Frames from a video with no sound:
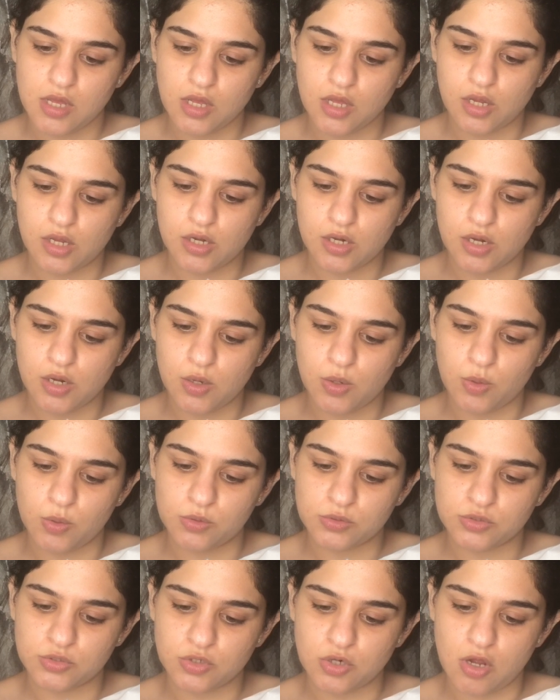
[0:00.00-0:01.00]
glow
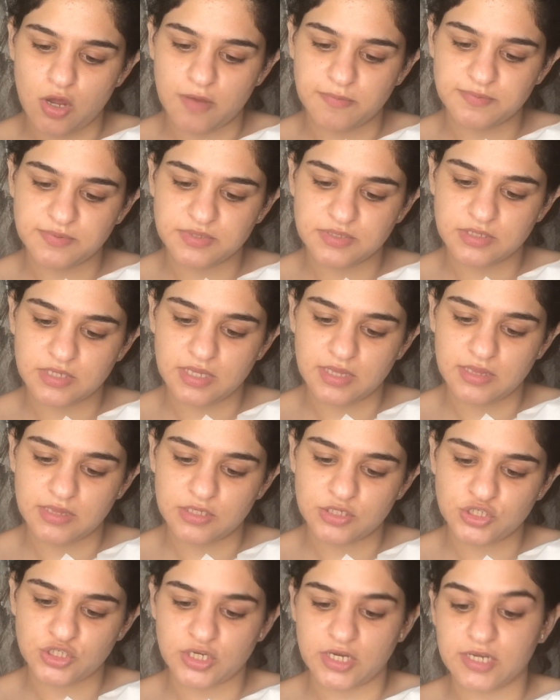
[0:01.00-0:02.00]
drops in the
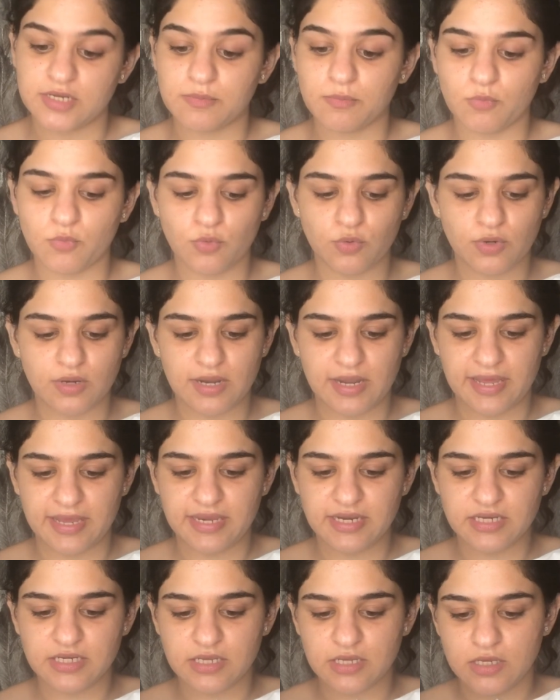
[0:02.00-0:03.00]
shade
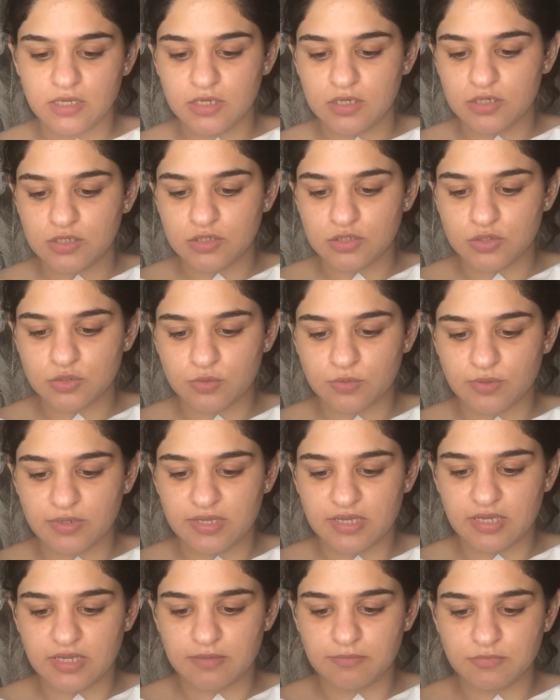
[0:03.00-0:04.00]
Moonlight. So I
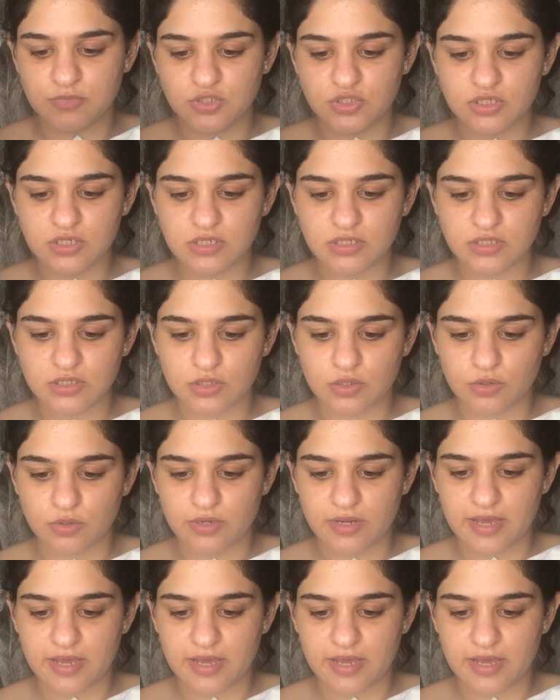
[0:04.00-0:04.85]
am just gonna